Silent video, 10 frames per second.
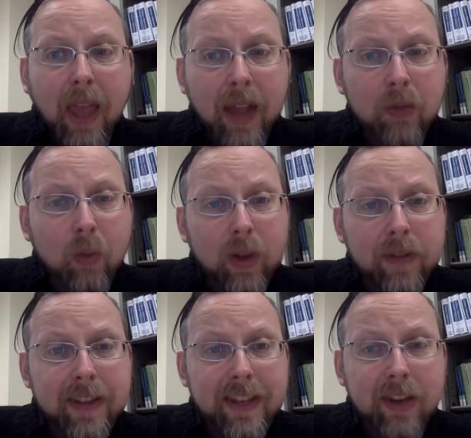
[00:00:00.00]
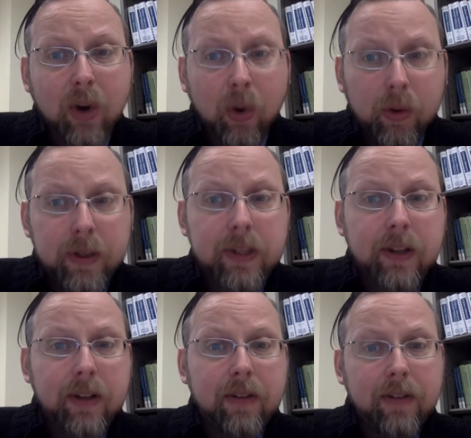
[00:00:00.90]
And one of the key goals
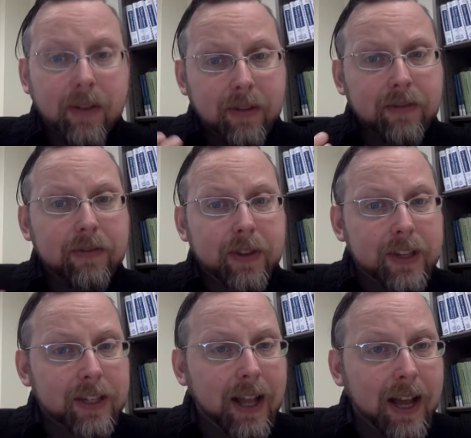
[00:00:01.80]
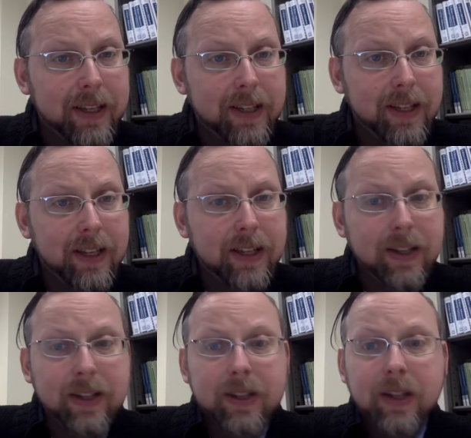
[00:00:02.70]
for this class
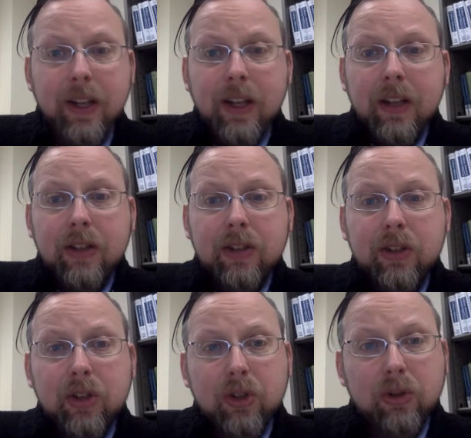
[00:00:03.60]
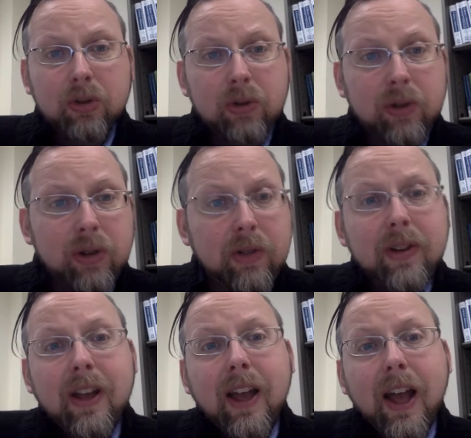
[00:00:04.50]
is to
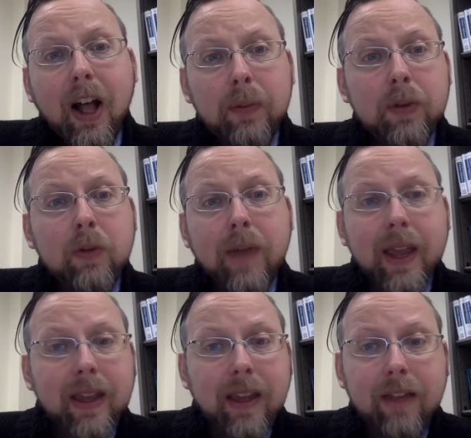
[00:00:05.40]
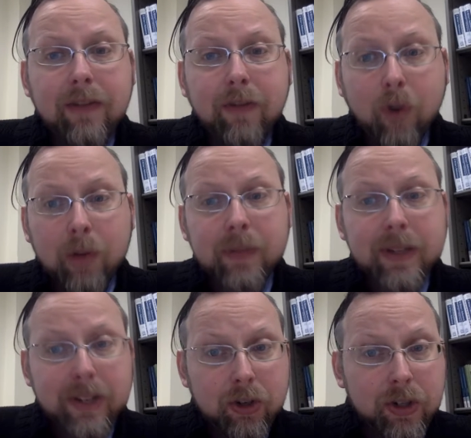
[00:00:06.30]
help you make informed
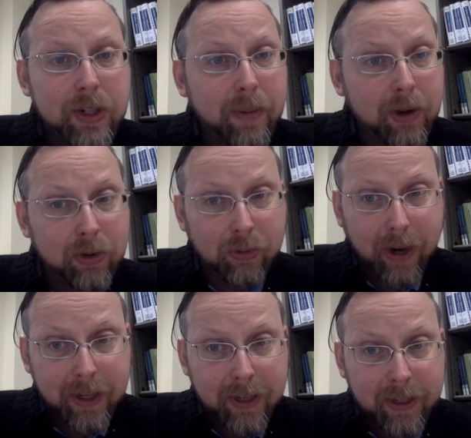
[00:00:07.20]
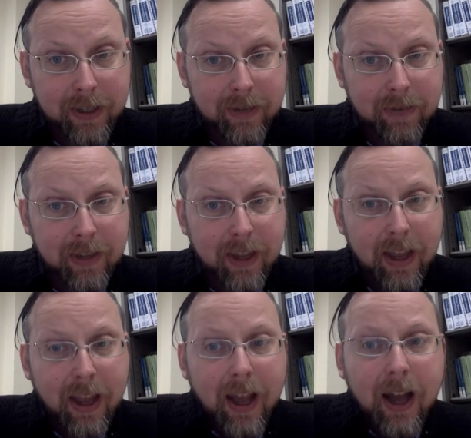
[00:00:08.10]
decisions about your writing.
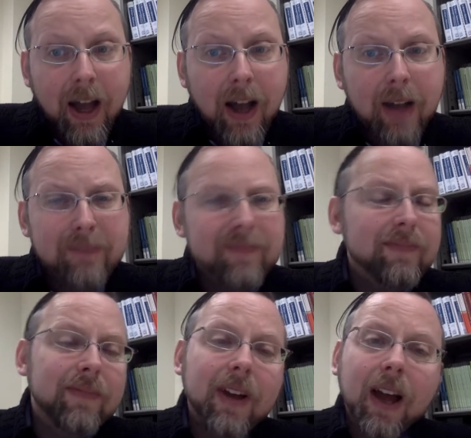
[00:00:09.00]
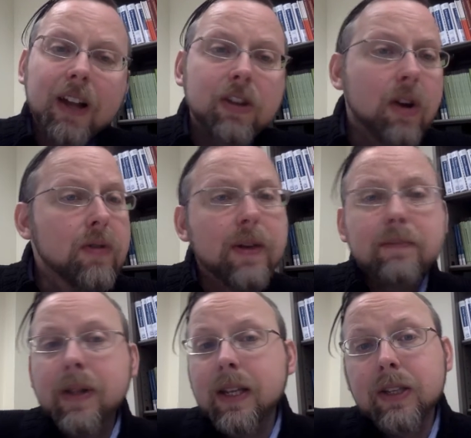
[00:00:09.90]
I know
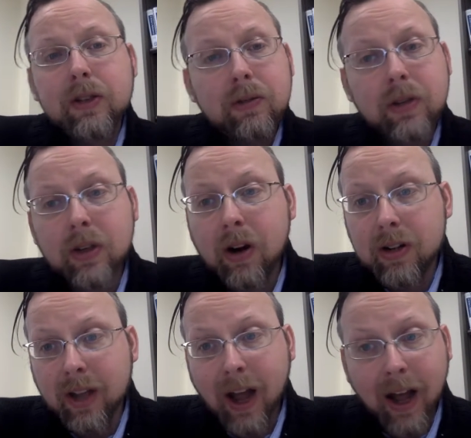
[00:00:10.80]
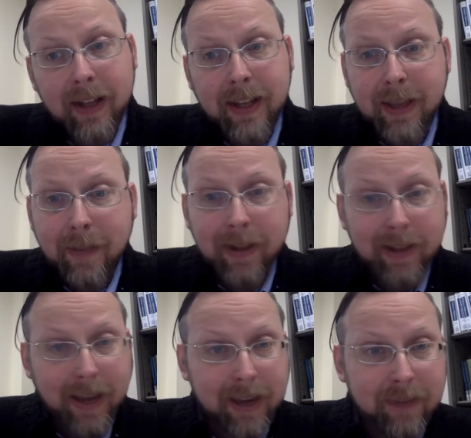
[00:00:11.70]
that many students are taught
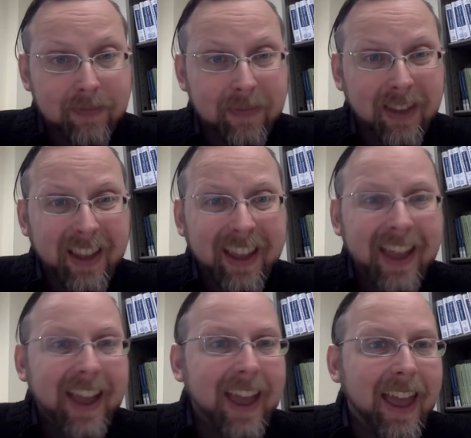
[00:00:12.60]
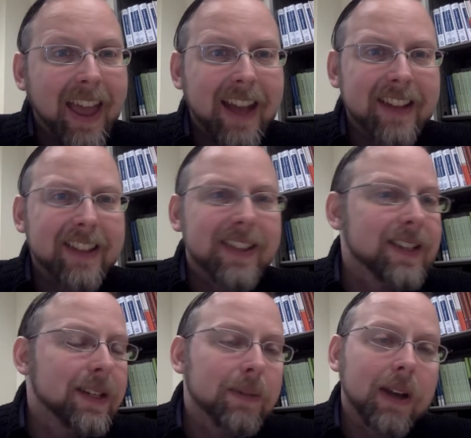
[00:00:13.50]
MLA, and
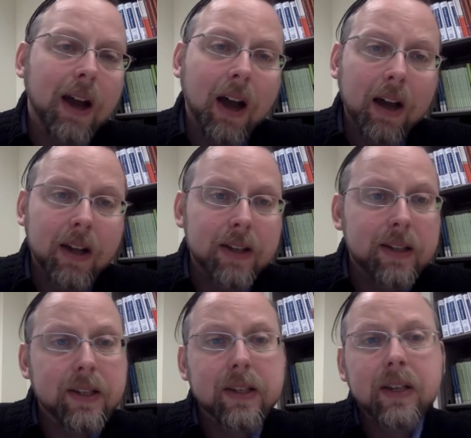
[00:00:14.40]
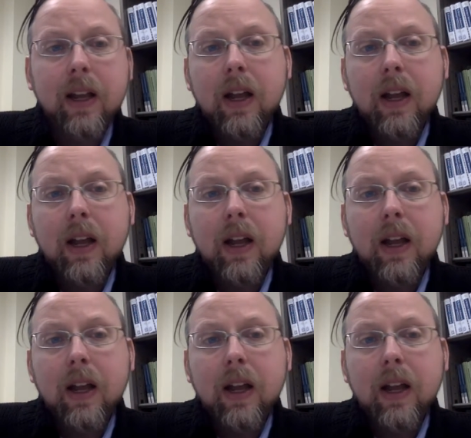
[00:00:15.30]
this is because